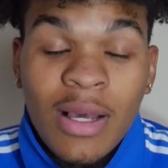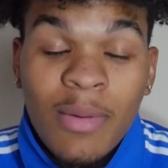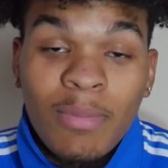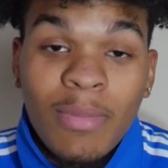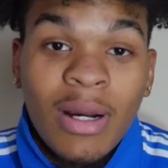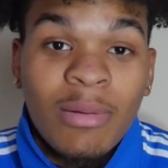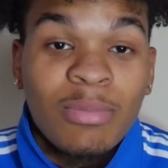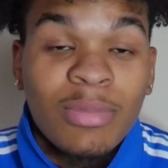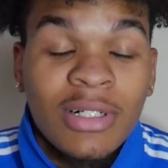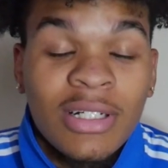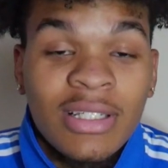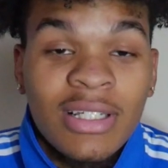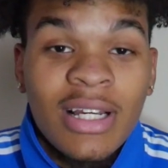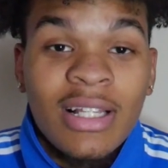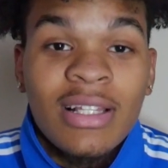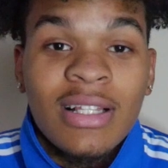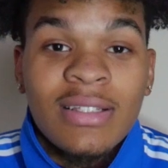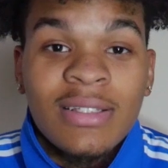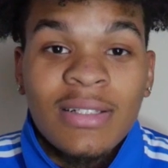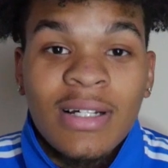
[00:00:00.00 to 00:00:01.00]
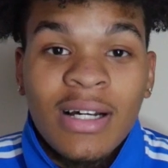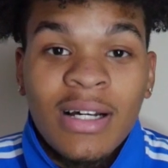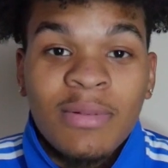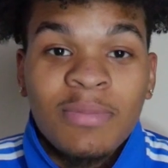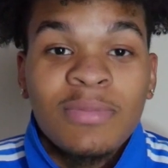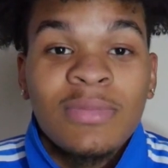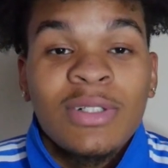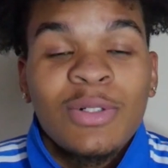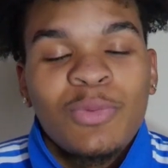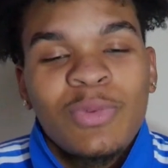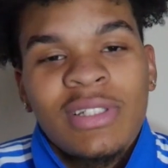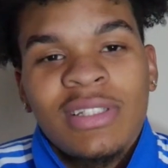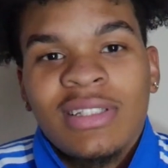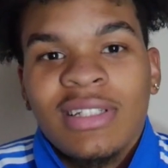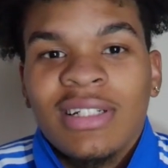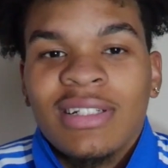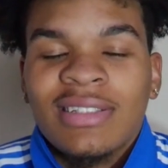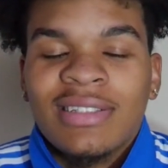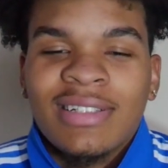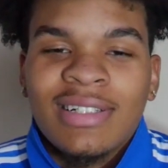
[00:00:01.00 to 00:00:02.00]
My brother at the time was
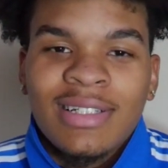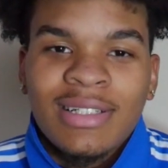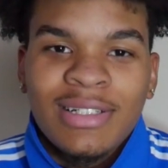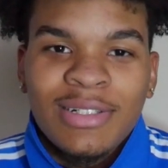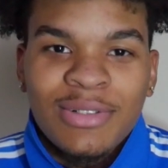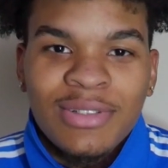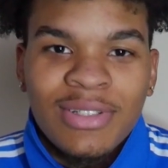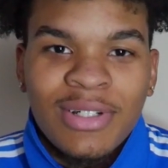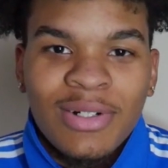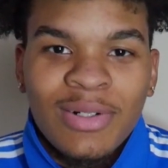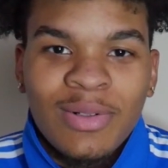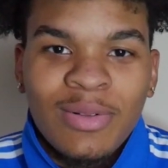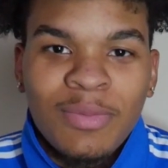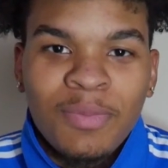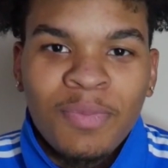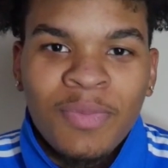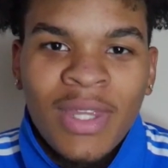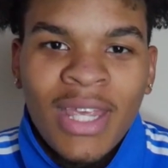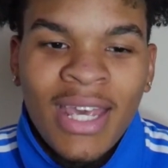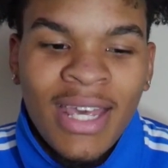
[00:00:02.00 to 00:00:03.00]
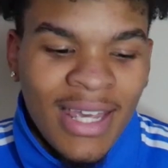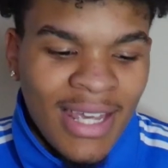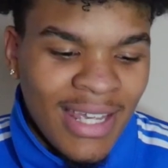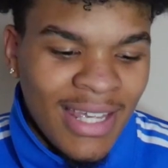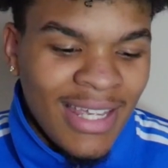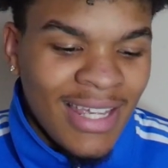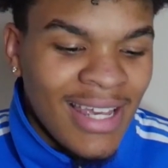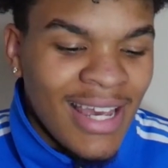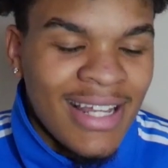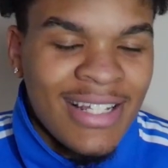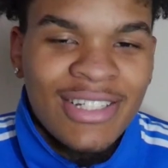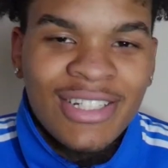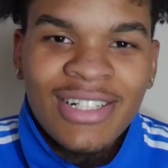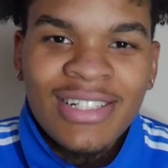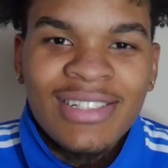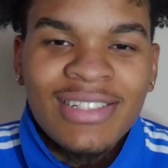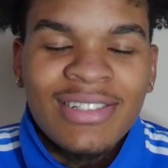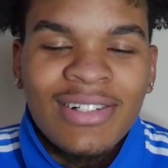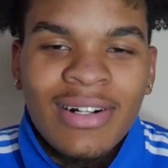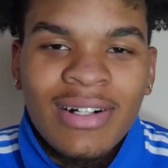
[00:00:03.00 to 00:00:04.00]
16 years old. He had
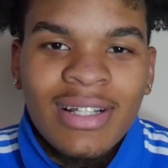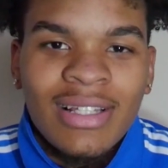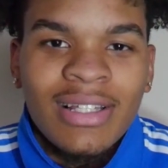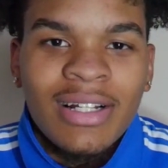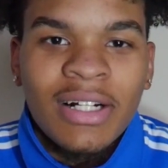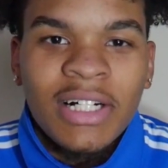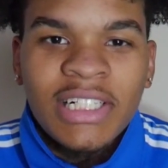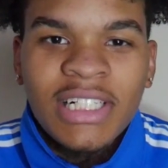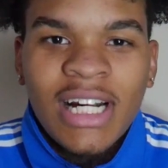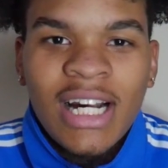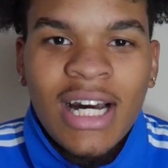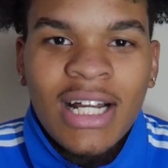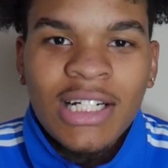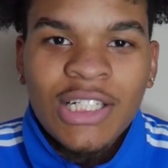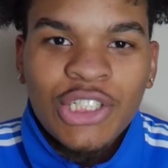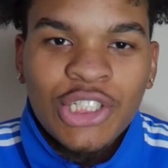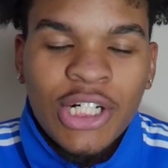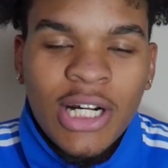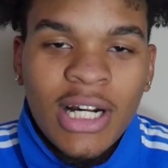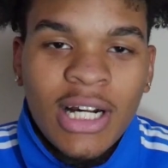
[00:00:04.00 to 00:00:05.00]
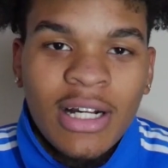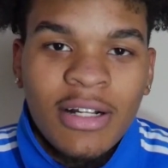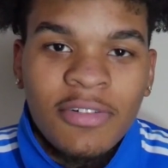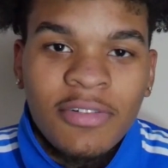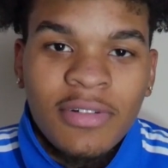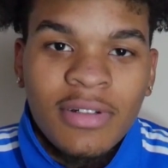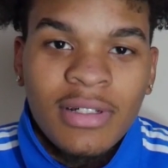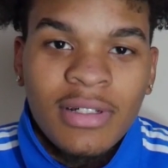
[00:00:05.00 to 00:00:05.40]
just started learning how to drive.